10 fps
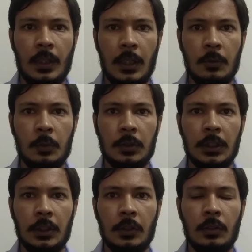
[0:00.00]
how to
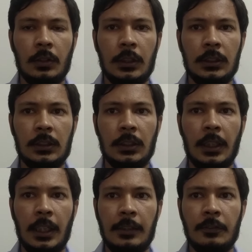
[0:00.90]
secure disk
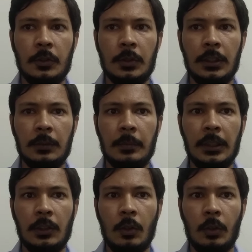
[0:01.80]
drive using
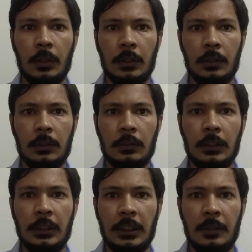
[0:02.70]
bitlocker
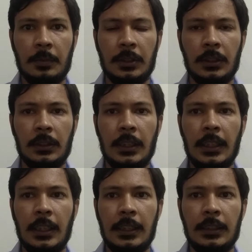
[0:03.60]
encryption
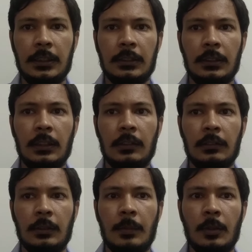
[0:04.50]
then i
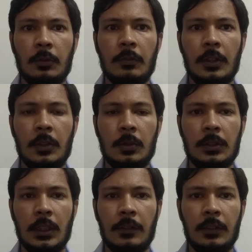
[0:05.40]
learn about windows
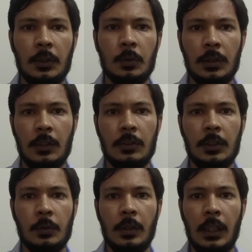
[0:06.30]
7
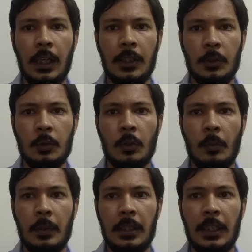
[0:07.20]
2012 r2
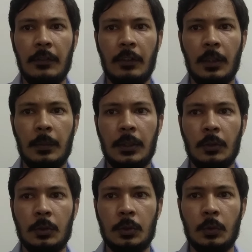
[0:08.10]
domain environment
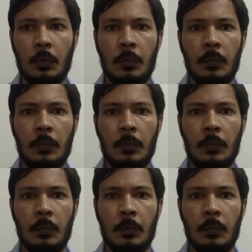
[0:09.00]
also